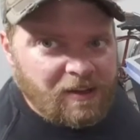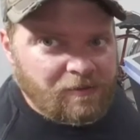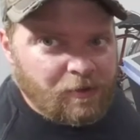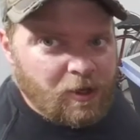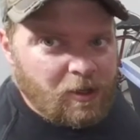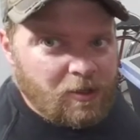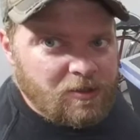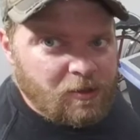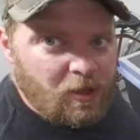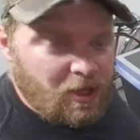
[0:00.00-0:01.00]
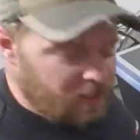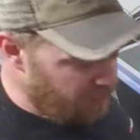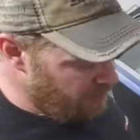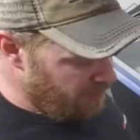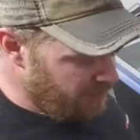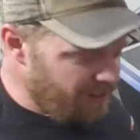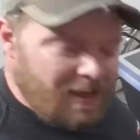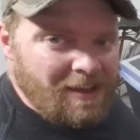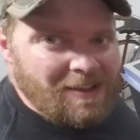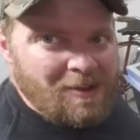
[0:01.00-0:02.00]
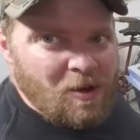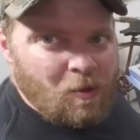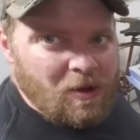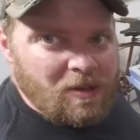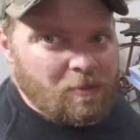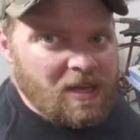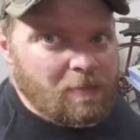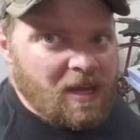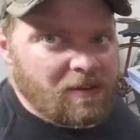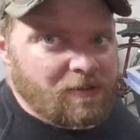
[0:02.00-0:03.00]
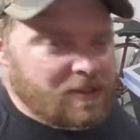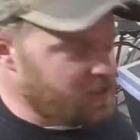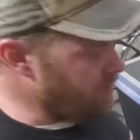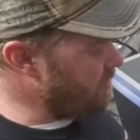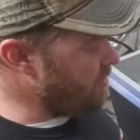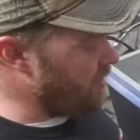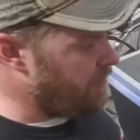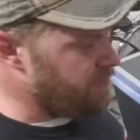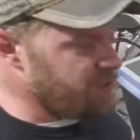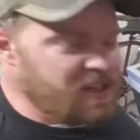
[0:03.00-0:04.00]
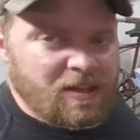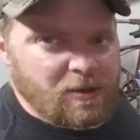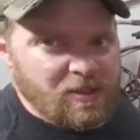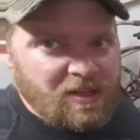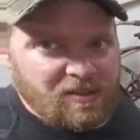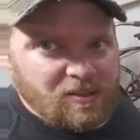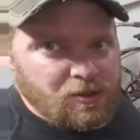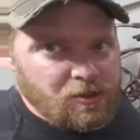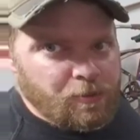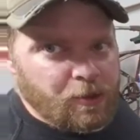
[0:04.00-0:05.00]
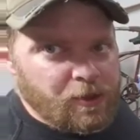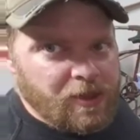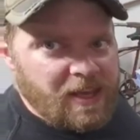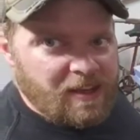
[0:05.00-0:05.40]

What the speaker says: for a closer look. One of the big benefits of this stuff is it goes on super thick,